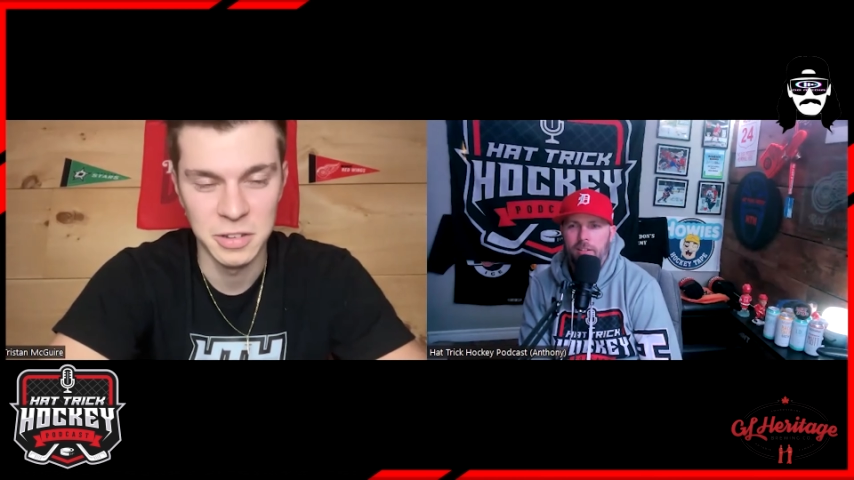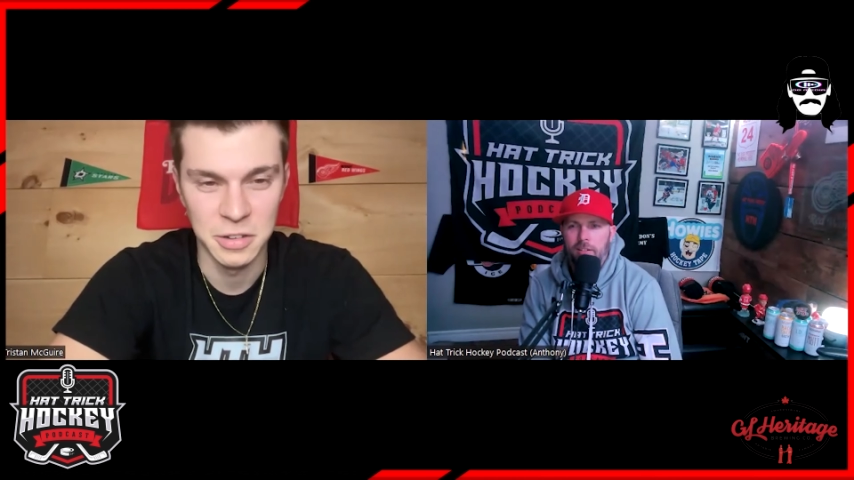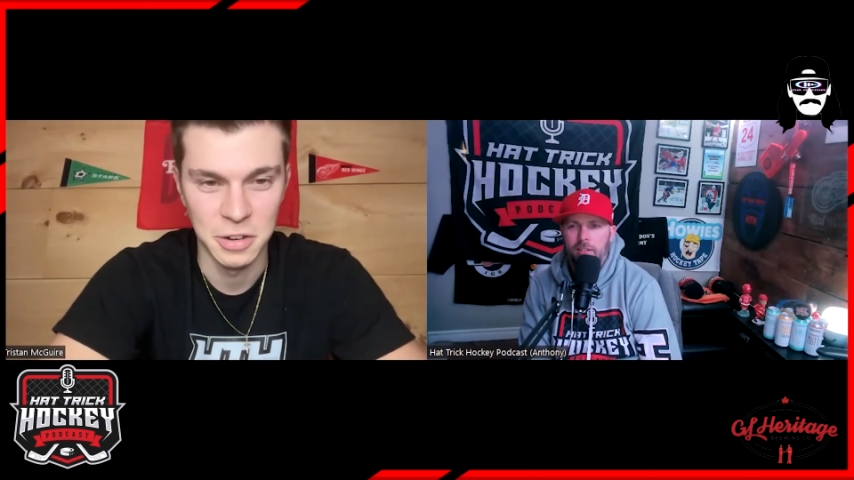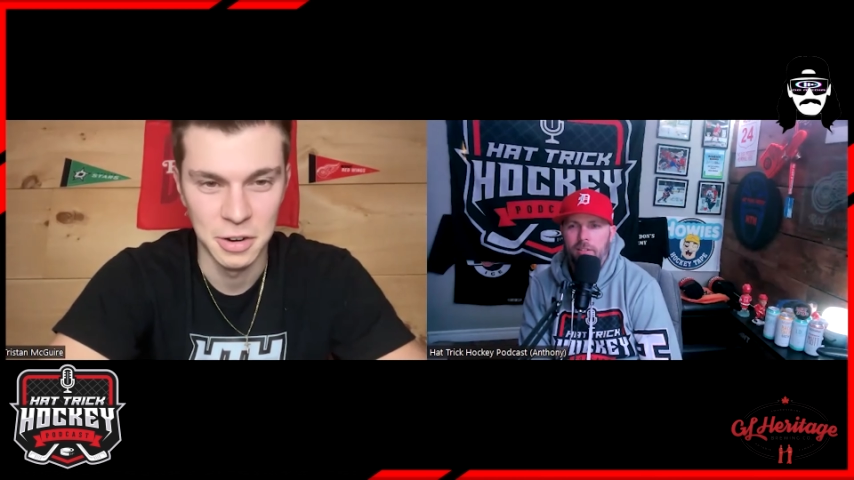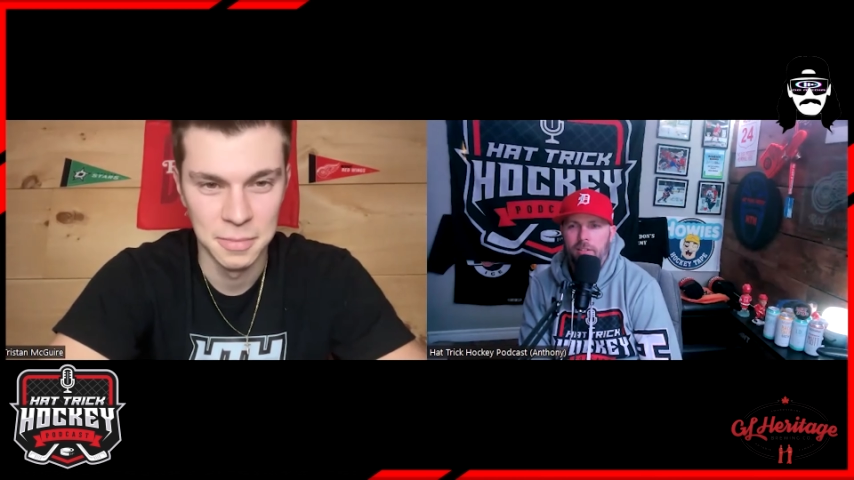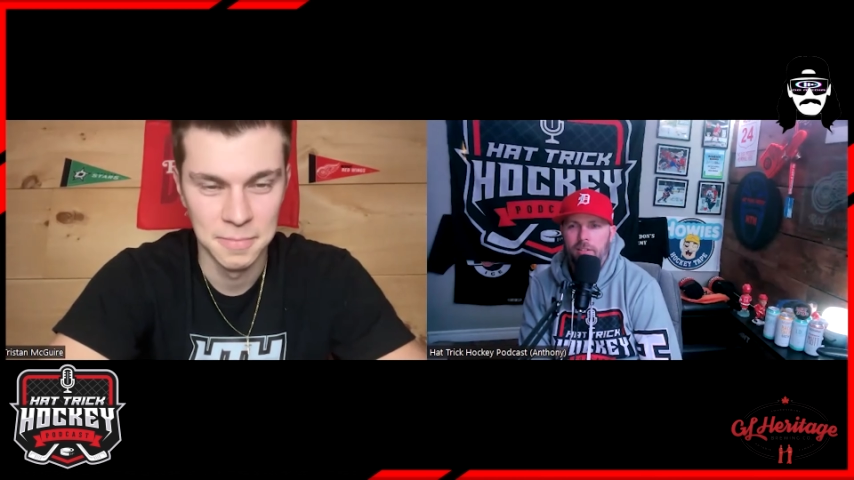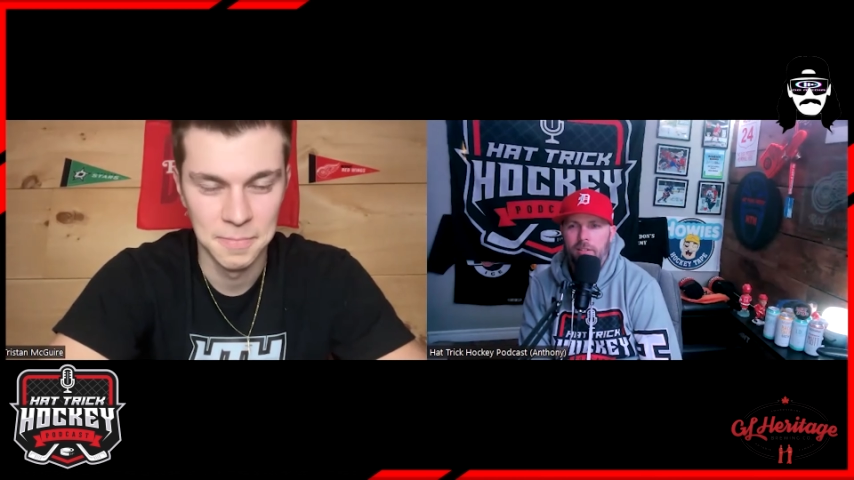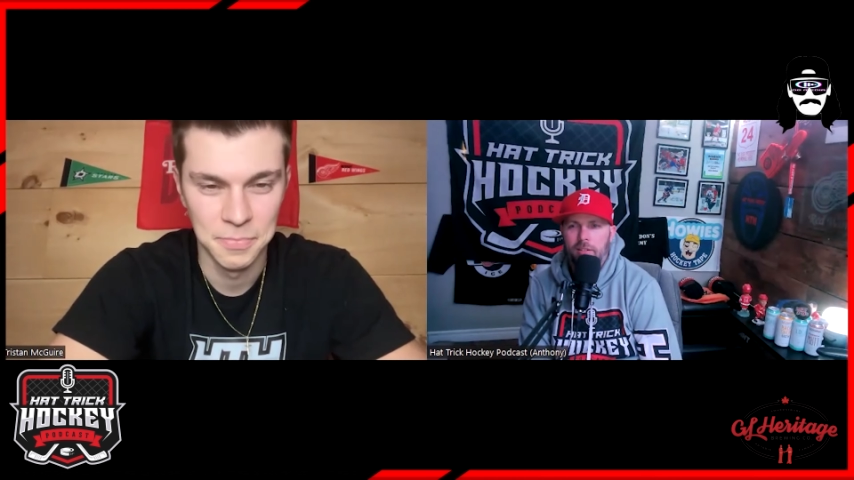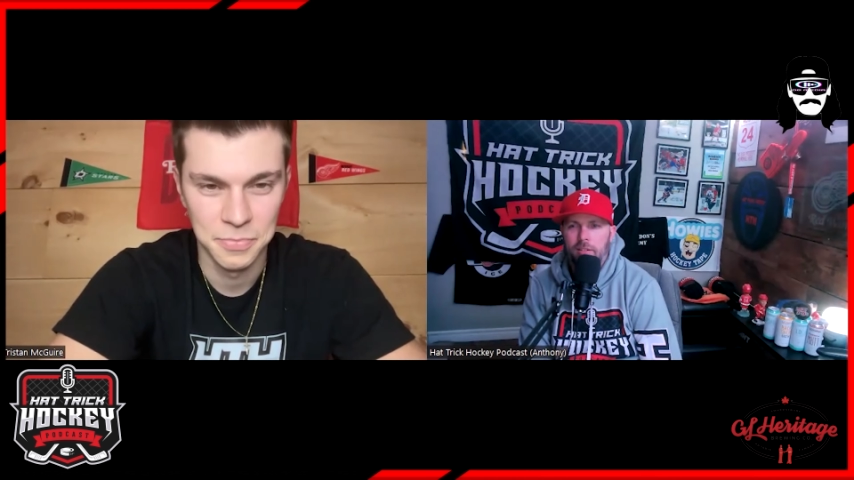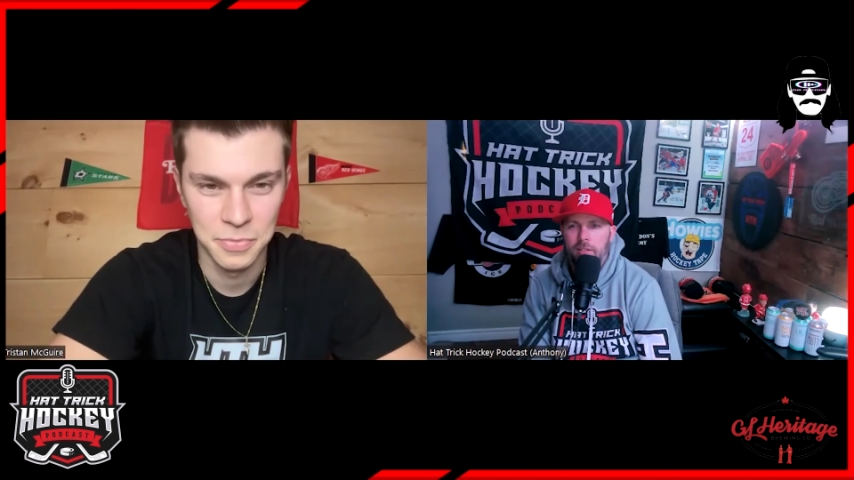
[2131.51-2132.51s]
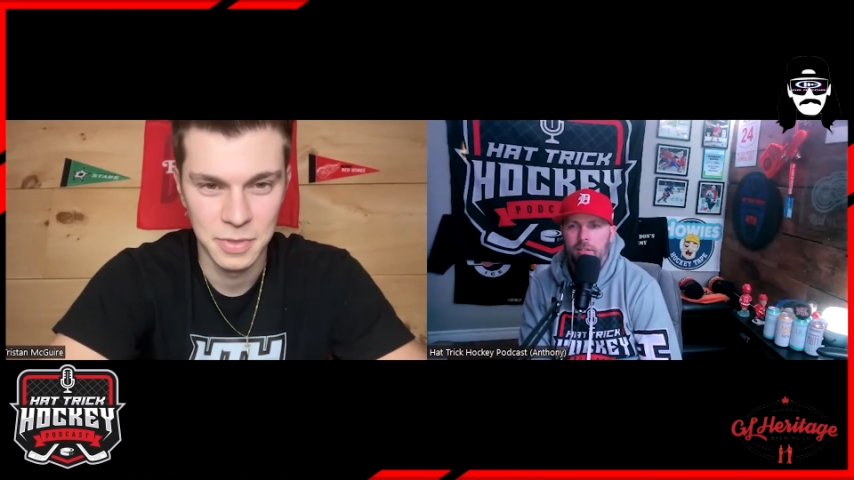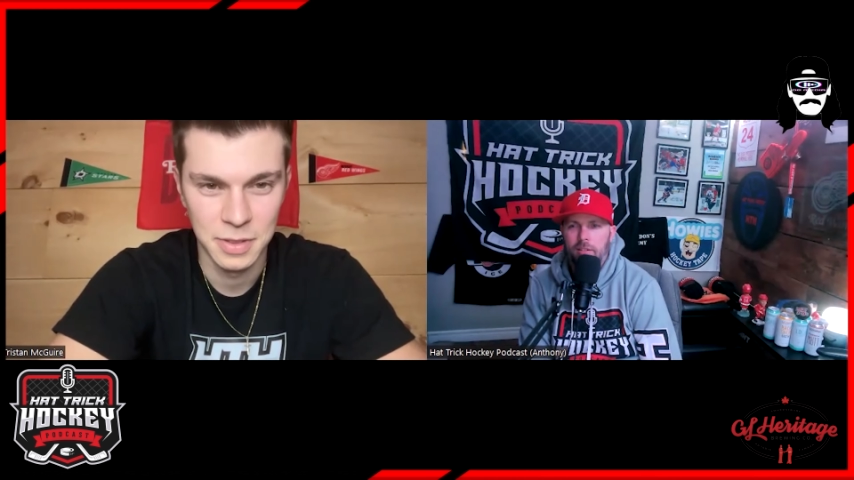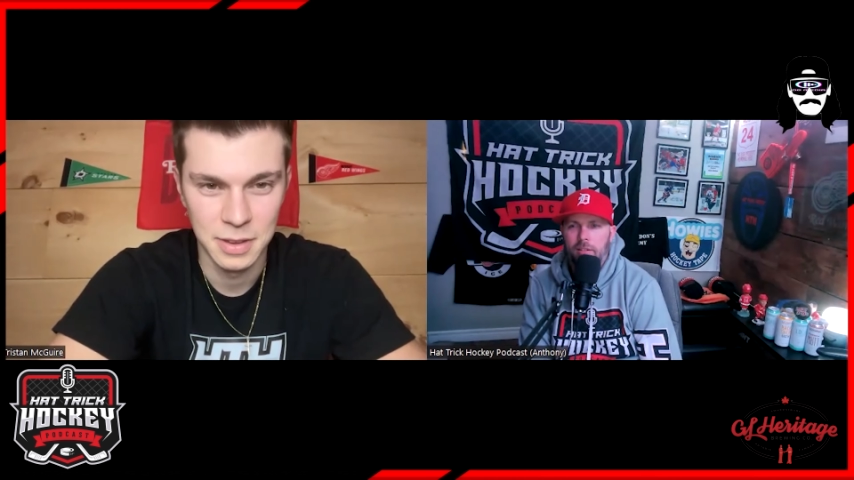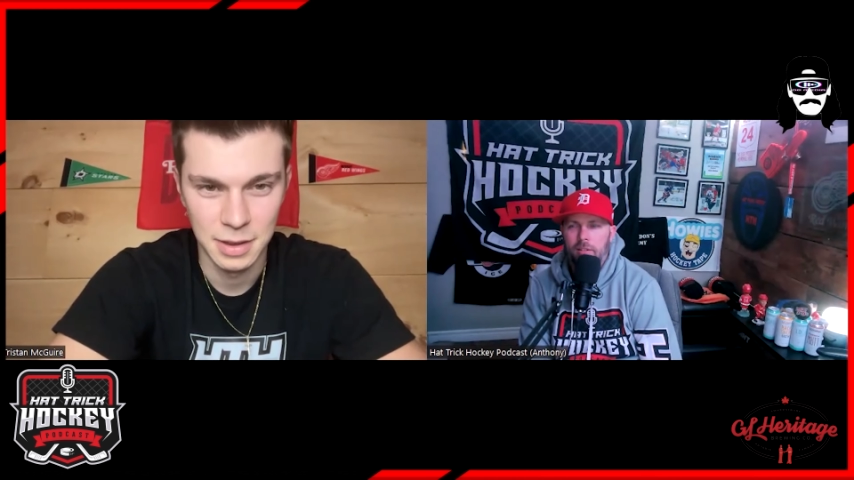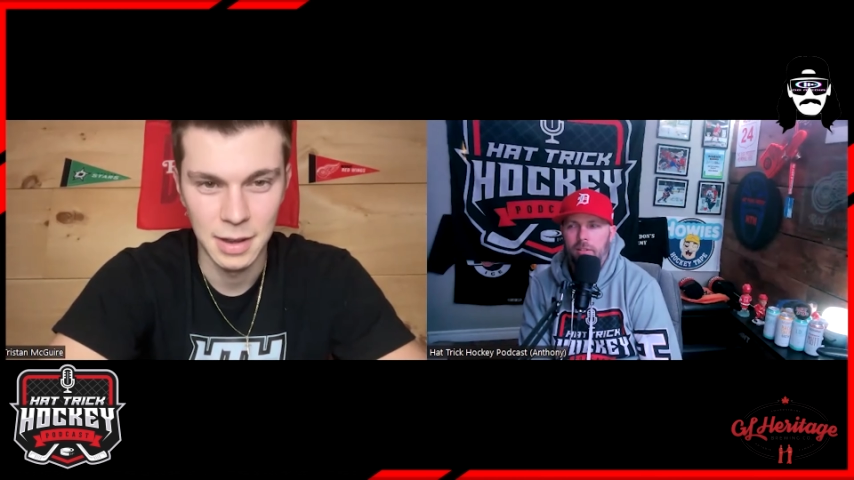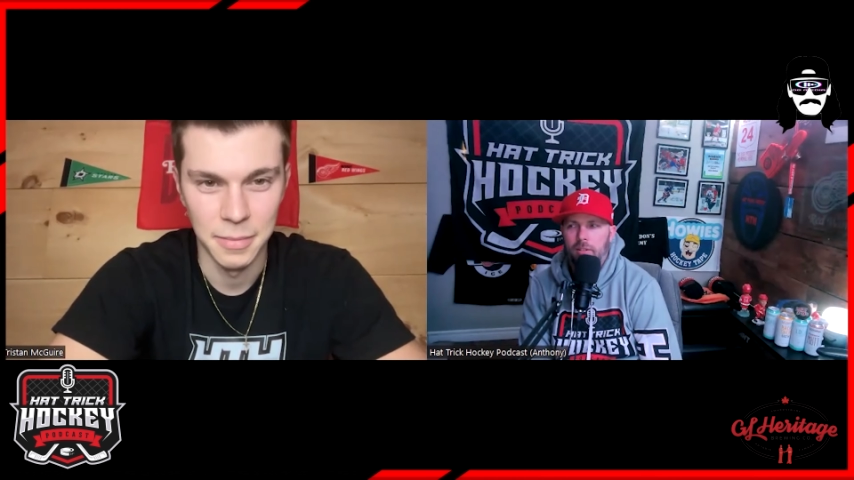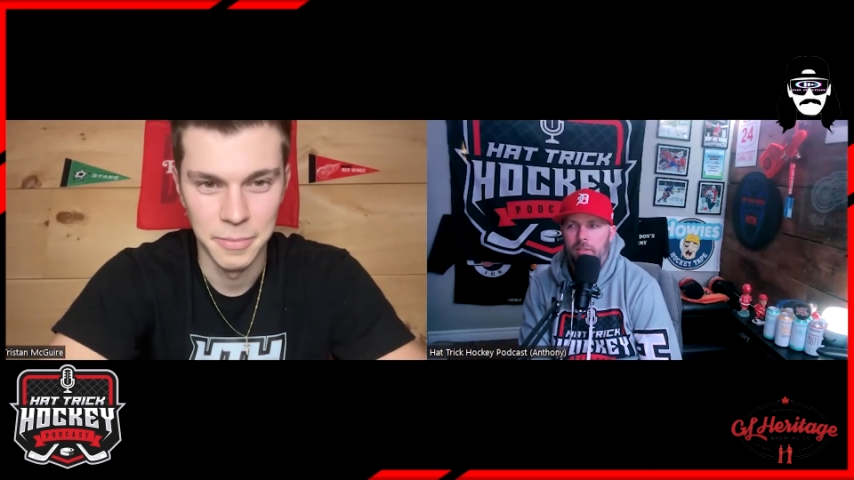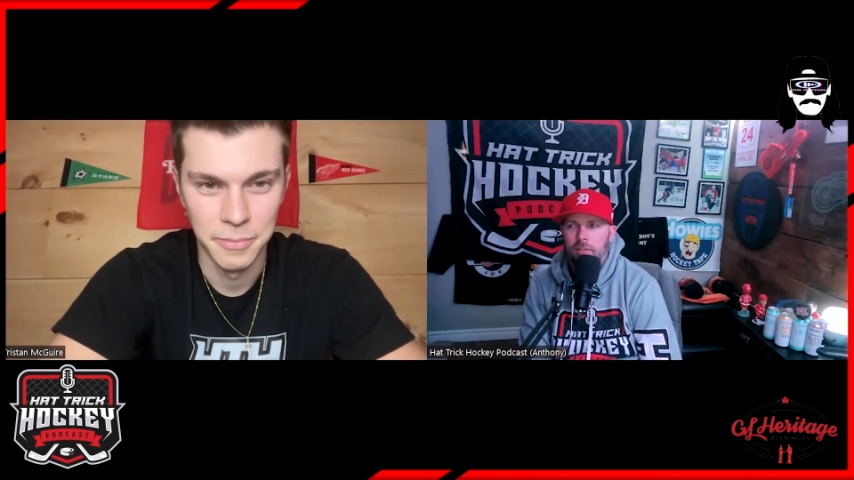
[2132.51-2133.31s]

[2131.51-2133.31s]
this year. Yeah.